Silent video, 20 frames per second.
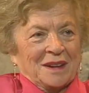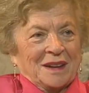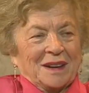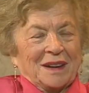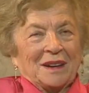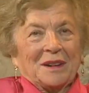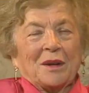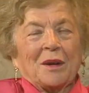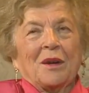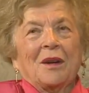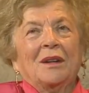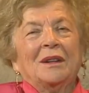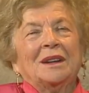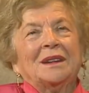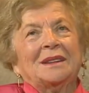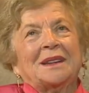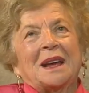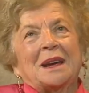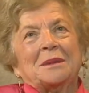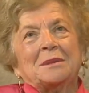And all the
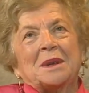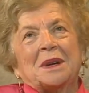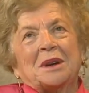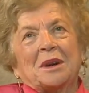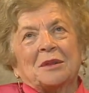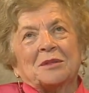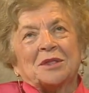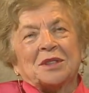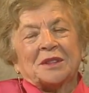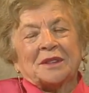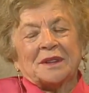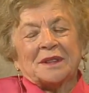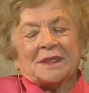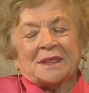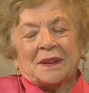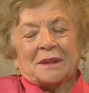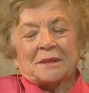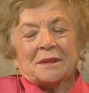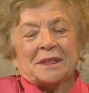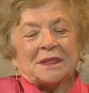time in
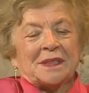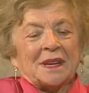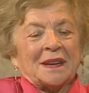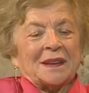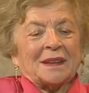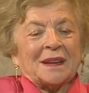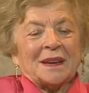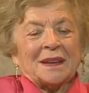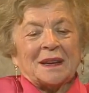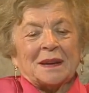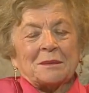Auschwitz I was thinking